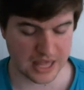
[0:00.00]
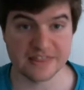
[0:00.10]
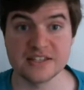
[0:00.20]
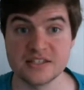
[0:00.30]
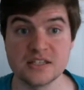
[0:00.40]

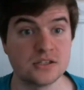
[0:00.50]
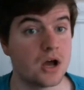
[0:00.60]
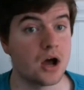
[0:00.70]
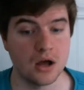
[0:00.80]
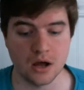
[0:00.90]
this is
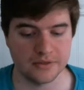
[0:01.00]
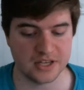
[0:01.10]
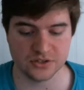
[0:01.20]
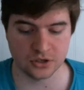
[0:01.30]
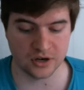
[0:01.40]

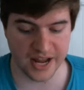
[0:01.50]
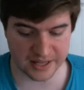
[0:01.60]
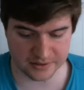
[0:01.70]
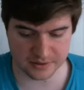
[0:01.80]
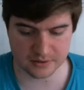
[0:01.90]
these are great.
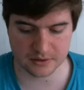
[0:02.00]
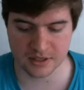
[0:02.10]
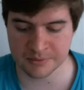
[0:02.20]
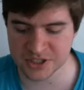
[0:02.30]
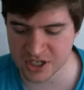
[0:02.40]

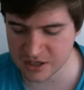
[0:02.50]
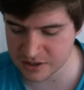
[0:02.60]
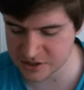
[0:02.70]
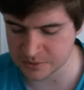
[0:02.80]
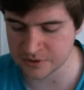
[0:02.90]
Let me show you
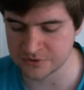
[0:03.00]
this one